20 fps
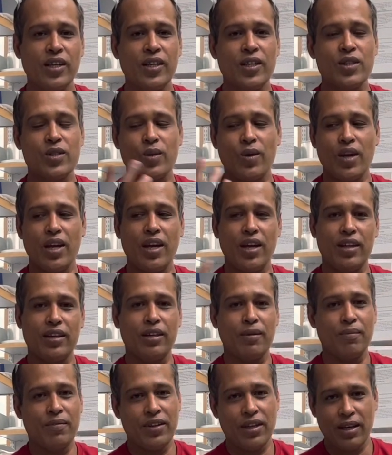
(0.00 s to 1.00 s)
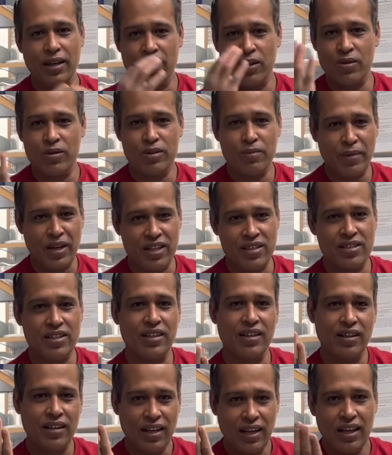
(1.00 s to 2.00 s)
So here they use
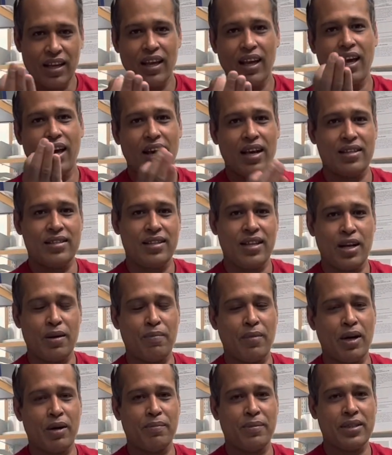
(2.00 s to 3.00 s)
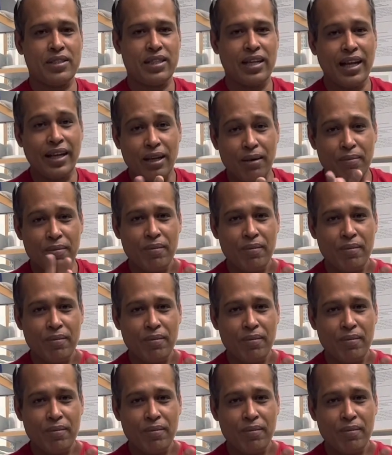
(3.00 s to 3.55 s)
benzene as that purpose, like a